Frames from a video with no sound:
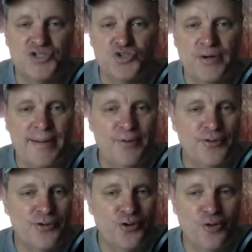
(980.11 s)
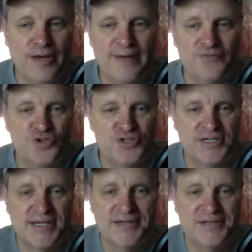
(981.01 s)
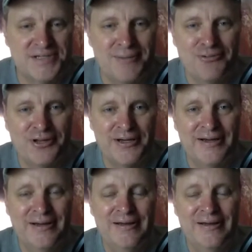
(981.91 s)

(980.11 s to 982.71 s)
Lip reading: to scramble their whole lives just to get to something,